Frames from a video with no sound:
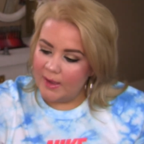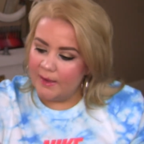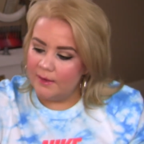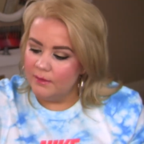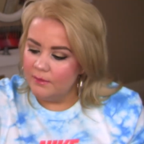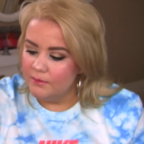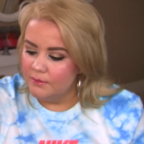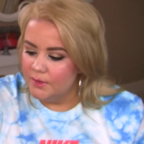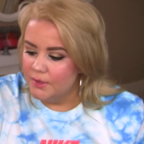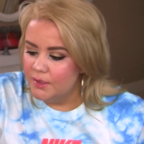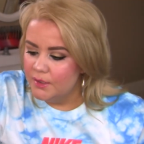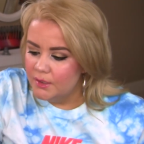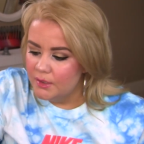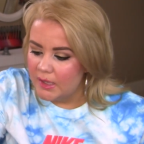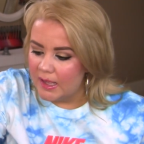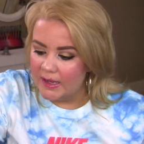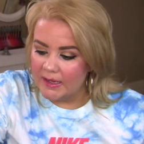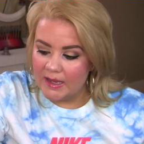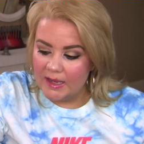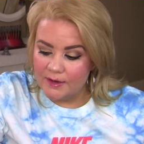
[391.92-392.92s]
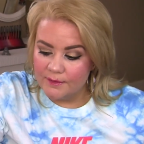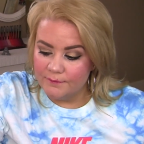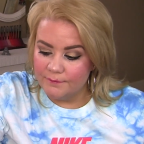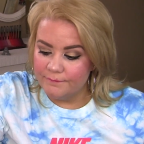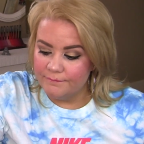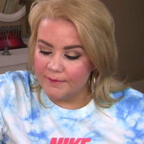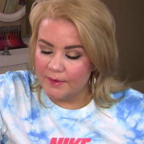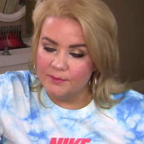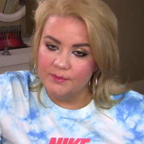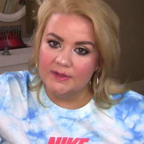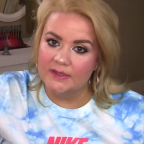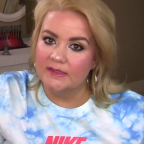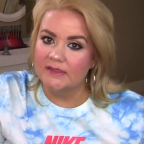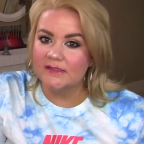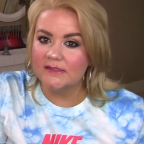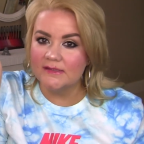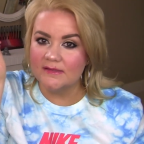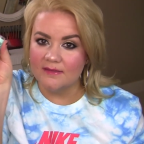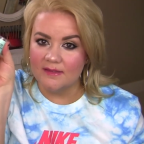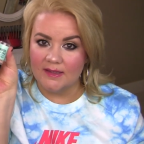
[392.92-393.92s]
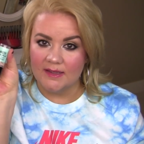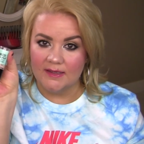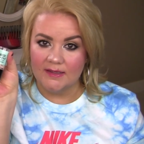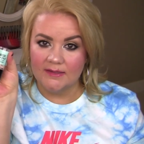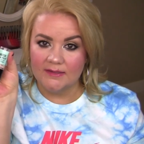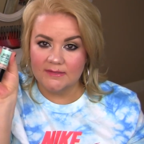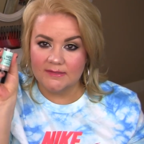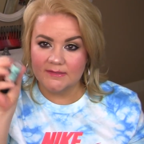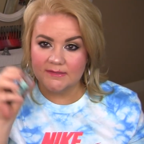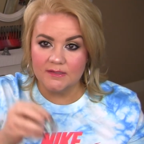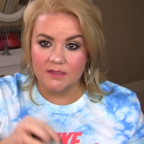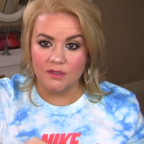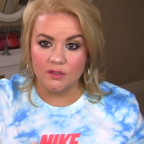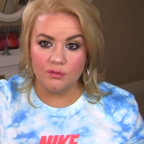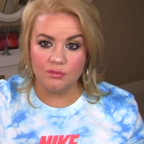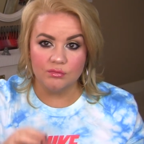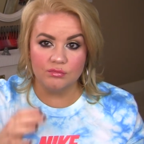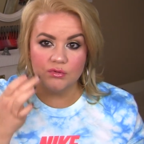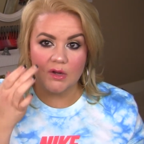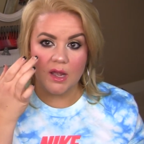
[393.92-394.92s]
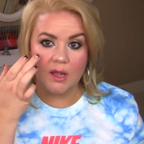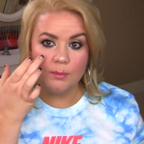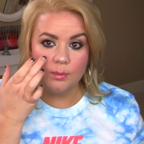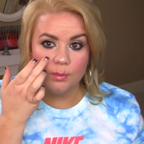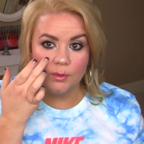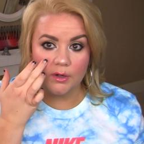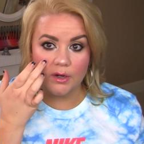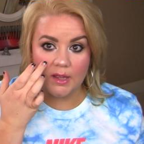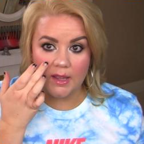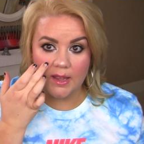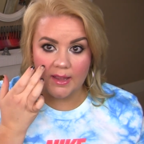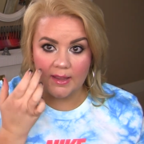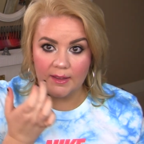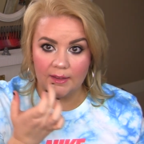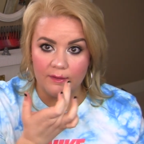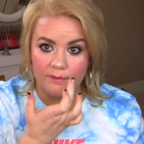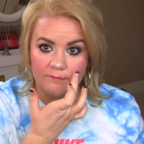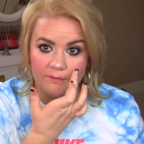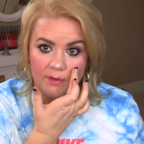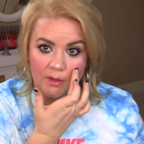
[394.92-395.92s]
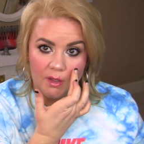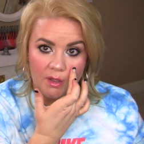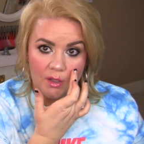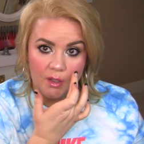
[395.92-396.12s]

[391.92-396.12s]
while I kind of focus this right where I have